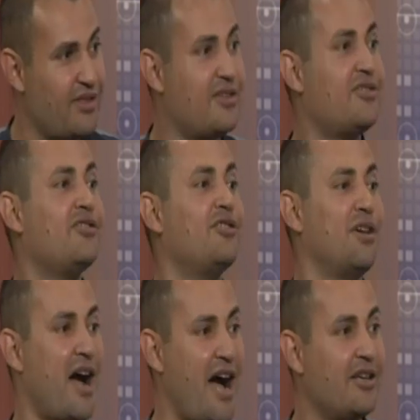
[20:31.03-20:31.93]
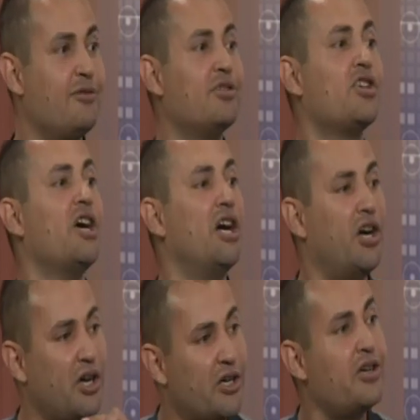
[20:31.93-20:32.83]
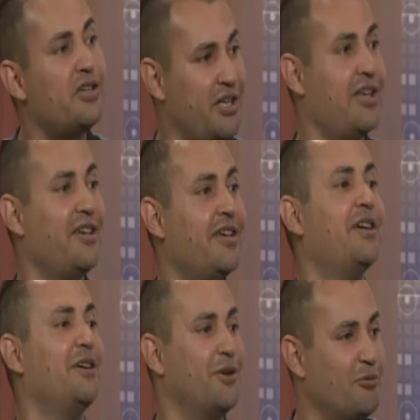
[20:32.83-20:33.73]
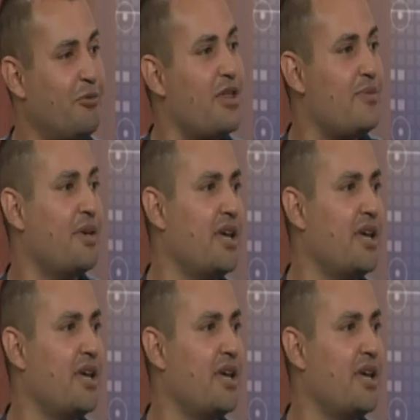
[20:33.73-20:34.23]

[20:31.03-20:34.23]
This is the God who was hurting with me.